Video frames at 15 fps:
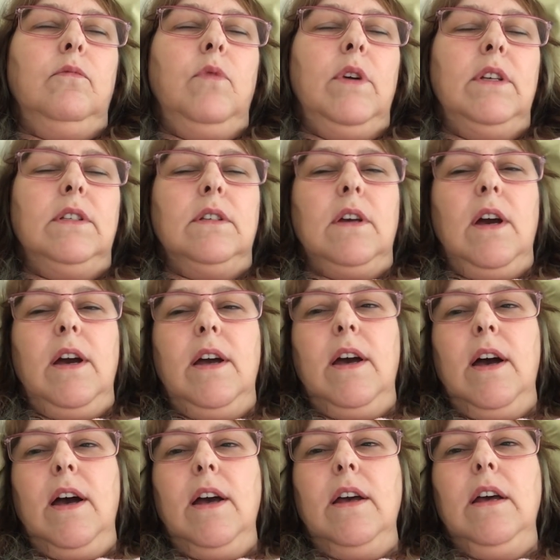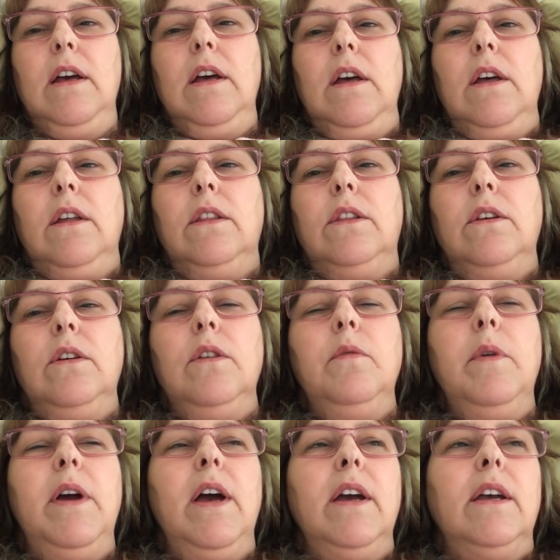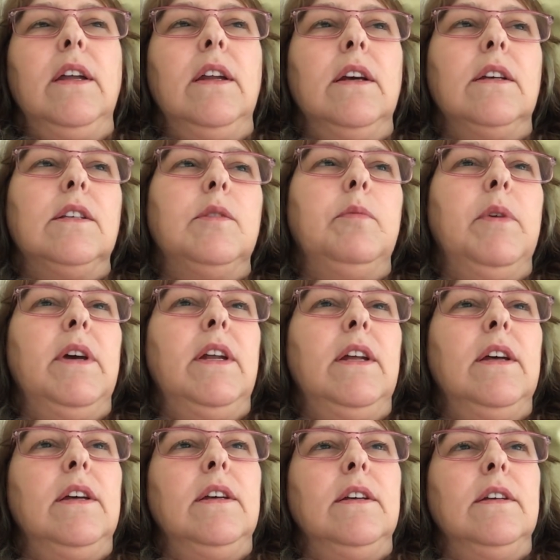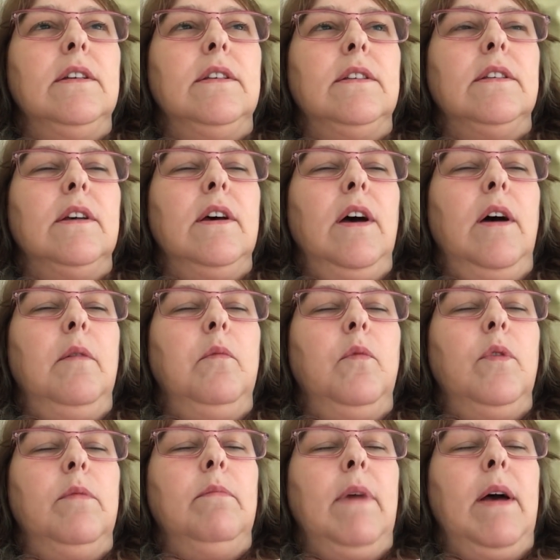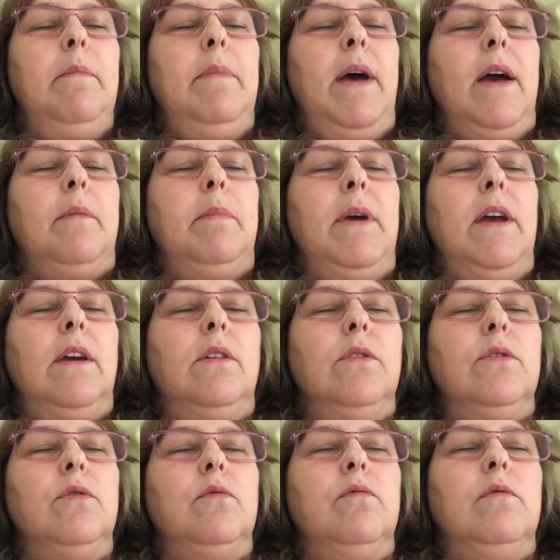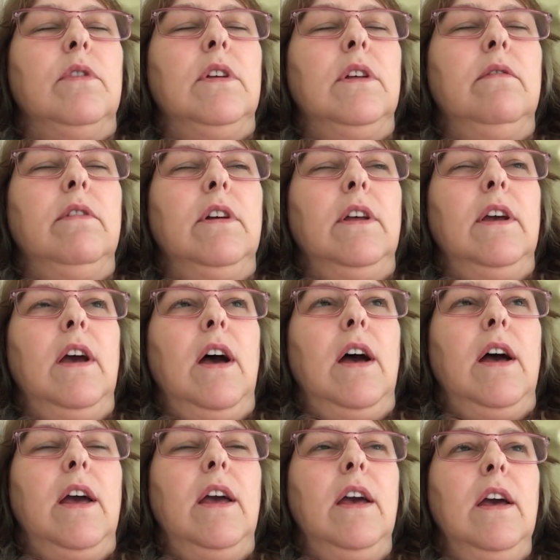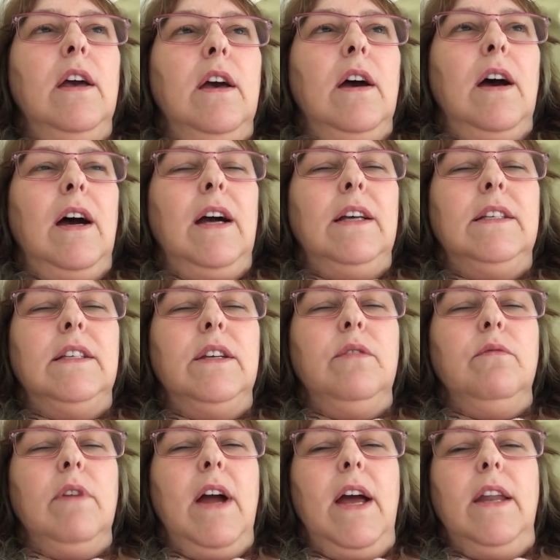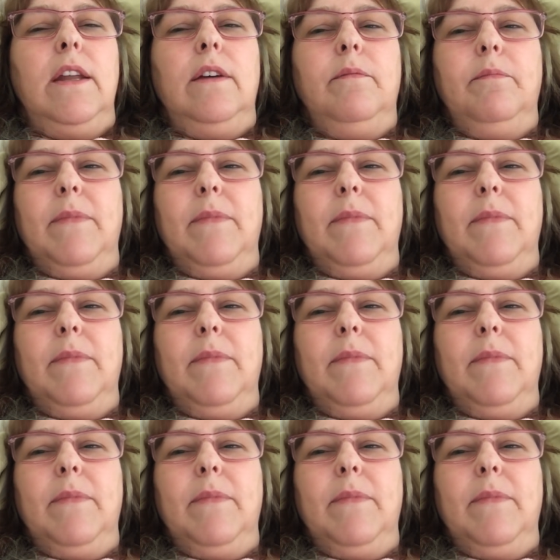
went sky high. The only way I can explain it is um, when my back pain goes really, really high, I see red.